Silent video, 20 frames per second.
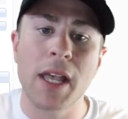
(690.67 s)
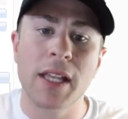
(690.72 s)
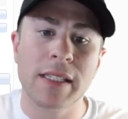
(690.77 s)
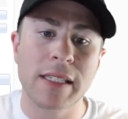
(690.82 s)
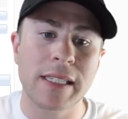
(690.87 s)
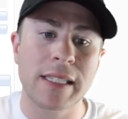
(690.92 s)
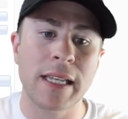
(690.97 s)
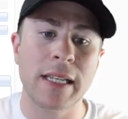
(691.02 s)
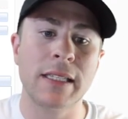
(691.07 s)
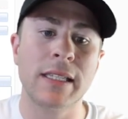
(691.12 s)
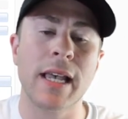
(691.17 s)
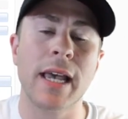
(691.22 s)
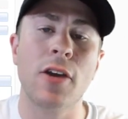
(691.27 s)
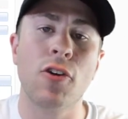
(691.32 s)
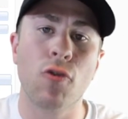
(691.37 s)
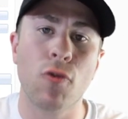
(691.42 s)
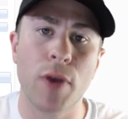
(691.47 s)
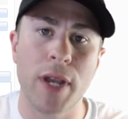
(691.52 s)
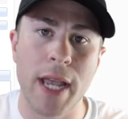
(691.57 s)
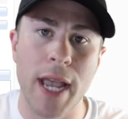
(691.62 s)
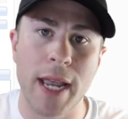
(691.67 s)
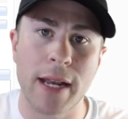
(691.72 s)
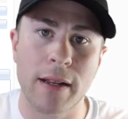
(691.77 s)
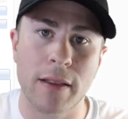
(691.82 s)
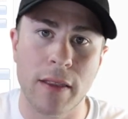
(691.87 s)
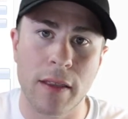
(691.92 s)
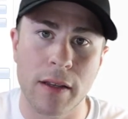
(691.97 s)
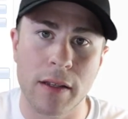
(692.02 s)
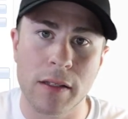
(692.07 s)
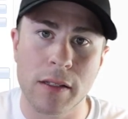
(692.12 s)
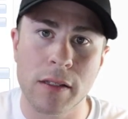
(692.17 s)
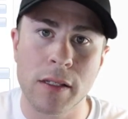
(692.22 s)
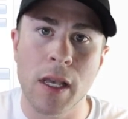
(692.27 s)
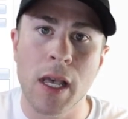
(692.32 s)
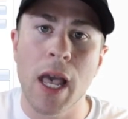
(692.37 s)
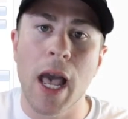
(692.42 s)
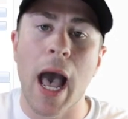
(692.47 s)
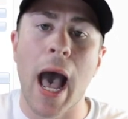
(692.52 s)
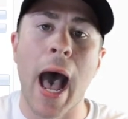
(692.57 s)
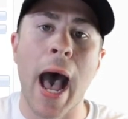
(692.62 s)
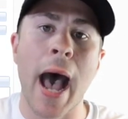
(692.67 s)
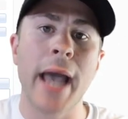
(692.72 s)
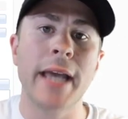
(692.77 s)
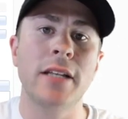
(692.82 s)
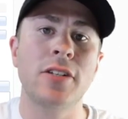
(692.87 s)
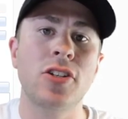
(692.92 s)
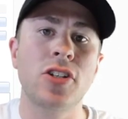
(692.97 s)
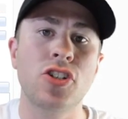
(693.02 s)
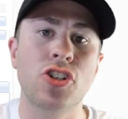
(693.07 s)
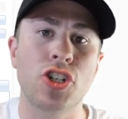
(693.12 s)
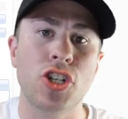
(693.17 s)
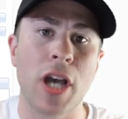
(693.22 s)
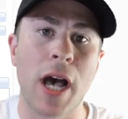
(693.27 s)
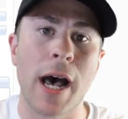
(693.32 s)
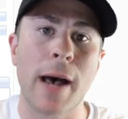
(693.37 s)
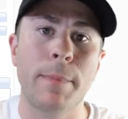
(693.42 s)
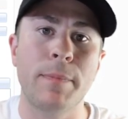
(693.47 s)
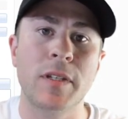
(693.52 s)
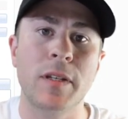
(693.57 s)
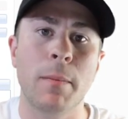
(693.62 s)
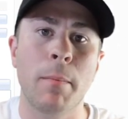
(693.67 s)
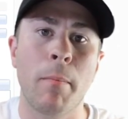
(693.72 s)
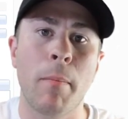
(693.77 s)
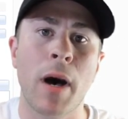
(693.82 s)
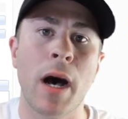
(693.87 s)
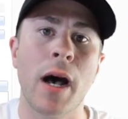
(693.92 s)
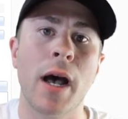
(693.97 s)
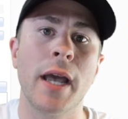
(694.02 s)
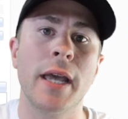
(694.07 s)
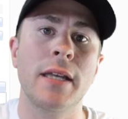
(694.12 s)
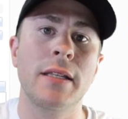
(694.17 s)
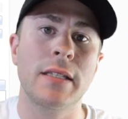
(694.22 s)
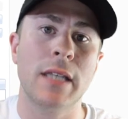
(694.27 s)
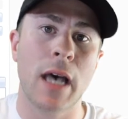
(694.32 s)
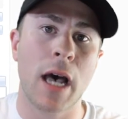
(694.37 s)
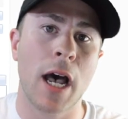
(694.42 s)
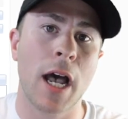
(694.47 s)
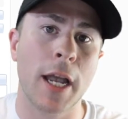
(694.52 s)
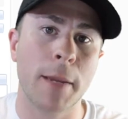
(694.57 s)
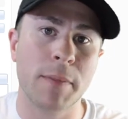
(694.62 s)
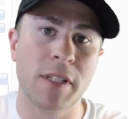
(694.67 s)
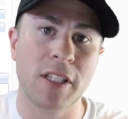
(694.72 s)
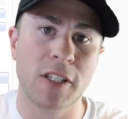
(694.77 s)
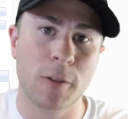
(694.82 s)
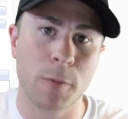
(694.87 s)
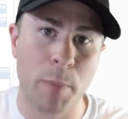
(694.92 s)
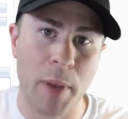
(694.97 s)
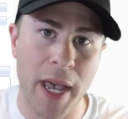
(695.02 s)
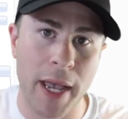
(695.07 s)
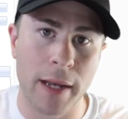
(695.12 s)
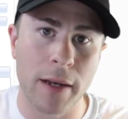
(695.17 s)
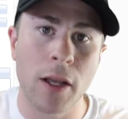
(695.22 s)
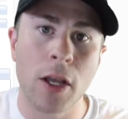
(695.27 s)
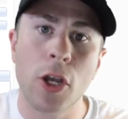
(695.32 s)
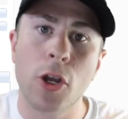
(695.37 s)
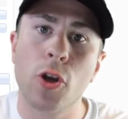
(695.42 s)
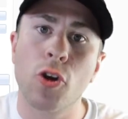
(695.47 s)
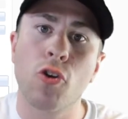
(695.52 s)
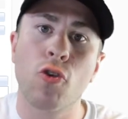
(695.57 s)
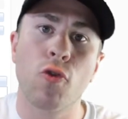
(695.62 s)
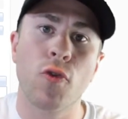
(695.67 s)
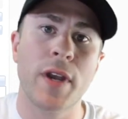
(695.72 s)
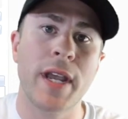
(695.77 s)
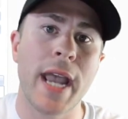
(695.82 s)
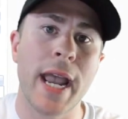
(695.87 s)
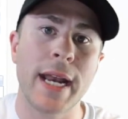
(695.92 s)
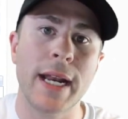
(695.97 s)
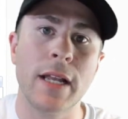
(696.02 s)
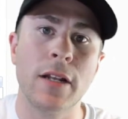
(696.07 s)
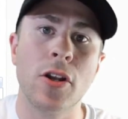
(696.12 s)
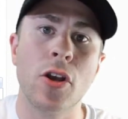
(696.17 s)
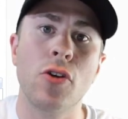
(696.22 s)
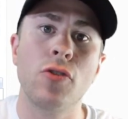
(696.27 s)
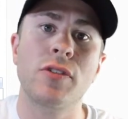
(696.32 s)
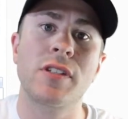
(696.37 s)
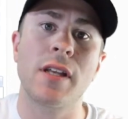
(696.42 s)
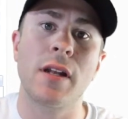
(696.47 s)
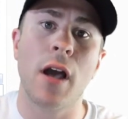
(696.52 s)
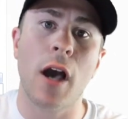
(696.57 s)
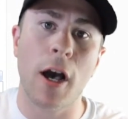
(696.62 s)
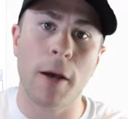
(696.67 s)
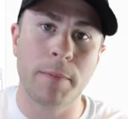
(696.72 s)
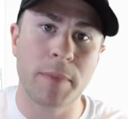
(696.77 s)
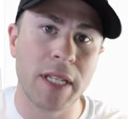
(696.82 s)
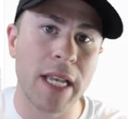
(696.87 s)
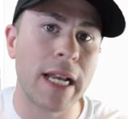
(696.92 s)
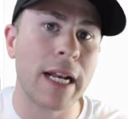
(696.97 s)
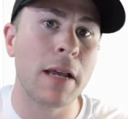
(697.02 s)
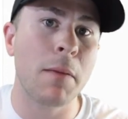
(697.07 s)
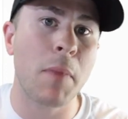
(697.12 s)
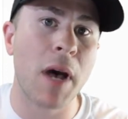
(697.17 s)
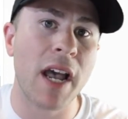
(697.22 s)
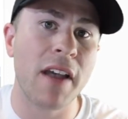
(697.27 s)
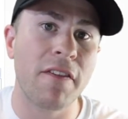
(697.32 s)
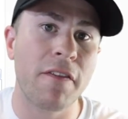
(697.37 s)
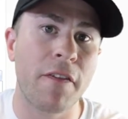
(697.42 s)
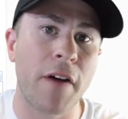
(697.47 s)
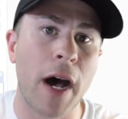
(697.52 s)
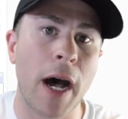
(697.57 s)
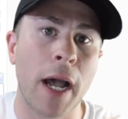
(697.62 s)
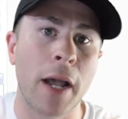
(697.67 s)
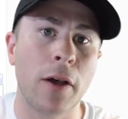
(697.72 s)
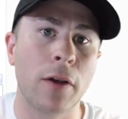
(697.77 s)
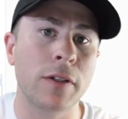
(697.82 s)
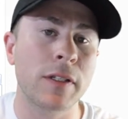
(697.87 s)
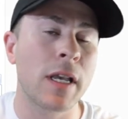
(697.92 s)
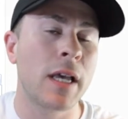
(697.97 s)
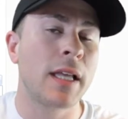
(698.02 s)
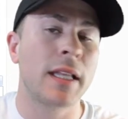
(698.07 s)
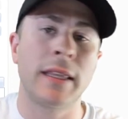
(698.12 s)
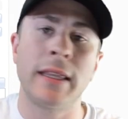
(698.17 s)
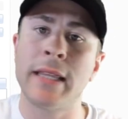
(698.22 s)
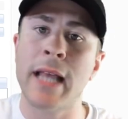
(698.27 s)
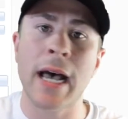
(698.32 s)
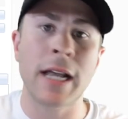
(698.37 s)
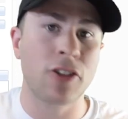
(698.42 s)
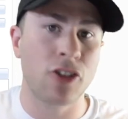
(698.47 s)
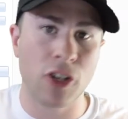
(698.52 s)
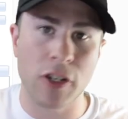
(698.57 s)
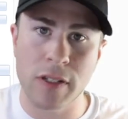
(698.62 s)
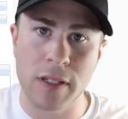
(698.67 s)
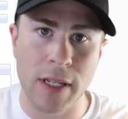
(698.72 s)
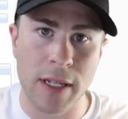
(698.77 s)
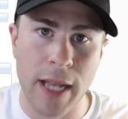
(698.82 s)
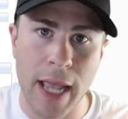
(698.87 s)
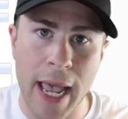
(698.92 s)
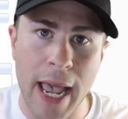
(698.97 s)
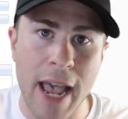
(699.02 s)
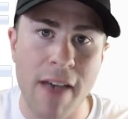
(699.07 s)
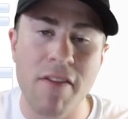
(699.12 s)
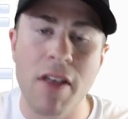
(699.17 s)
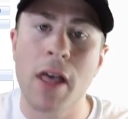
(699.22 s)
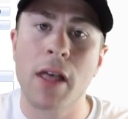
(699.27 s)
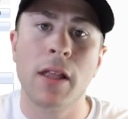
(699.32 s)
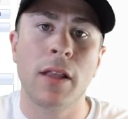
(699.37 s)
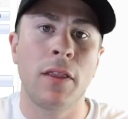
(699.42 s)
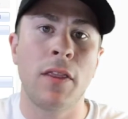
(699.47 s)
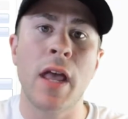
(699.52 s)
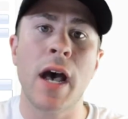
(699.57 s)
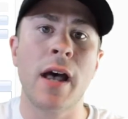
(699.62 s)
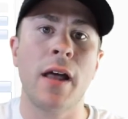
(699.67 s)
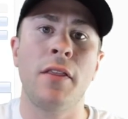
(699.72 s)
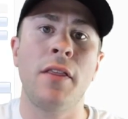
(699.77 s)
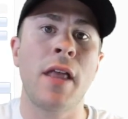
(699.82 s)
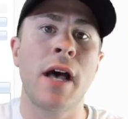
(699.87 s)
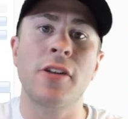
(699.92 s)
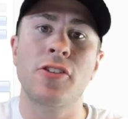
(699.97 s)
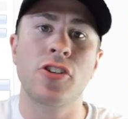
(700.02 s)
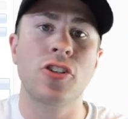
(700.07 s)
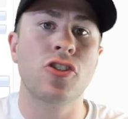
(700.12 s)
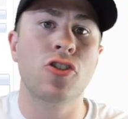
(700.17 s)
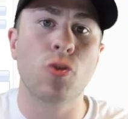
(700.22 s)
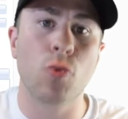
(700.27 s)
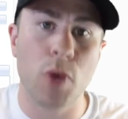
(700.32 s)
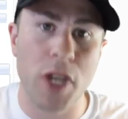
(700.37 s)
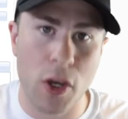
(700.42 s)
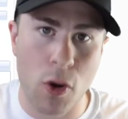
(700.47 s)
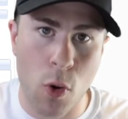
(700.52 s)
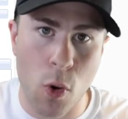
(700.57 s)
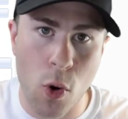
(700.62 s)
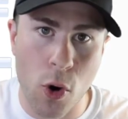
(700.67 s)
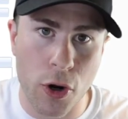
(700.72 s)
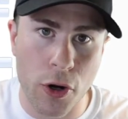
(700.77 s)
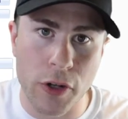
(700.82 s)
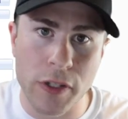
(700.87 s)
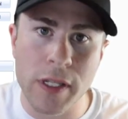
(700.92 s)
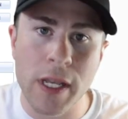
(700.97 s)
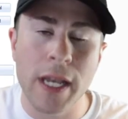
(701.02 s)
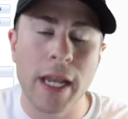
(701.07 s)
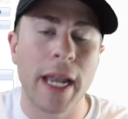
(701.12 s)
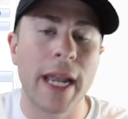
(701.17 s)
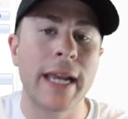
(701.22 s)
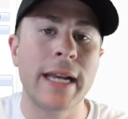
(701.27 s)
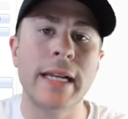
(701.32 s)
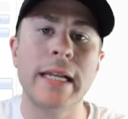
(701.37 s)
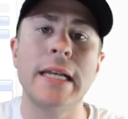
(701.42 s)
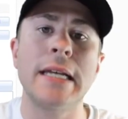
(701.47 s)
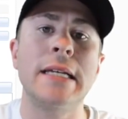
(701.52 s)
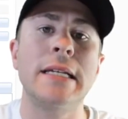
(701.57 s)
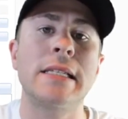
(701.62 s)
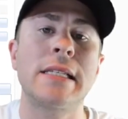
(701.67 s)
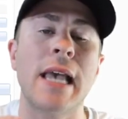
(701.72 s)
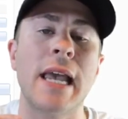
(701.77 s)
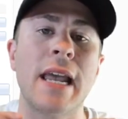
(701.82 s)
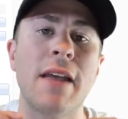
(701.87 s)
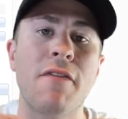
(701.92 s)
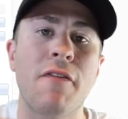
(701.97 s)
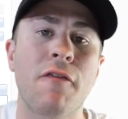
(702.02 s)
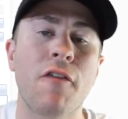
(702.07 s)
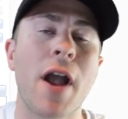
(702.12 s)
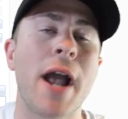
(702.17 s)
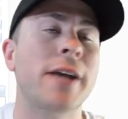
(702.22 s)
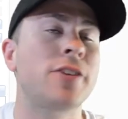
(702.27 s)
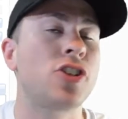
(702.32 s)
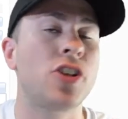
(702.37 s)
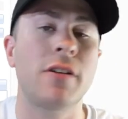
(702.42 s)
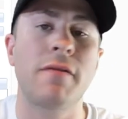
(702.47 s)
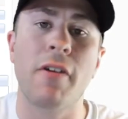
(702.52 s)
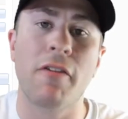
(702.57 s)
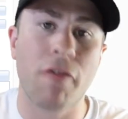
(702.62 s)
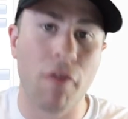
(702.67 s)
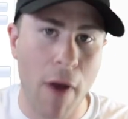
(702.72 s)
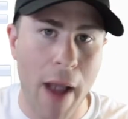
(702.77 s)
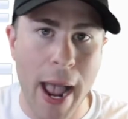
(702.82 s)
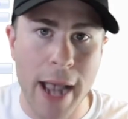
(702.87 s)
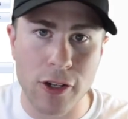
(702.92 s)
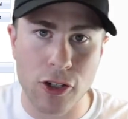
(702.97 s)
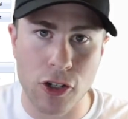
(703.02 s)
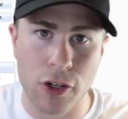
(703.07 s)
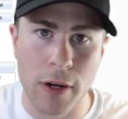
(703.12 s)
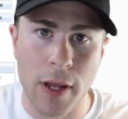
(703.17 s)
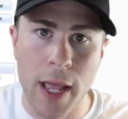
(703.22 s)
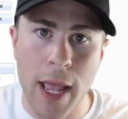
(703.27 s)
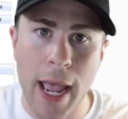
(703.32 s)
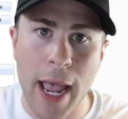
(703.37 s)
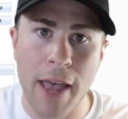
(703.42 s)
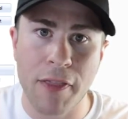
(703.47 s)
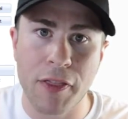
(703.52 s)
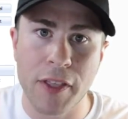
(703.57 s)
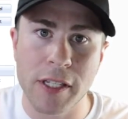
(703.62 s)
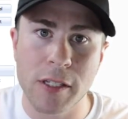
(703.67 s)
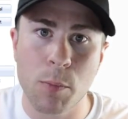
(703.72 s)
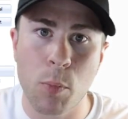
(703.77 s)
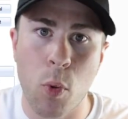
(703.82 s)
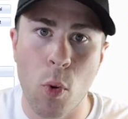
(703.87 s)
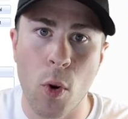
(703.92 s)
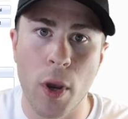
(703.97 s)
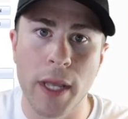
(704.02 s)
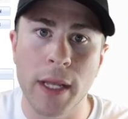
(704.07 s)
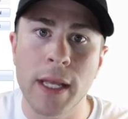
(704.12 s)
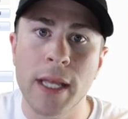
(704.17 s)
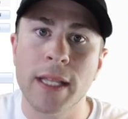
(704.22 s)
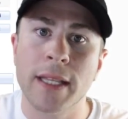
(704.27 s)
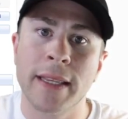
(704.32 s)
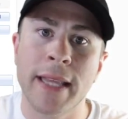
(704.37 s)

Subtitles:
Since I created this, I chopped my time spent creating notes and updating my files, not just in half, not just 3/4. It is a fraction of a fraction at this point.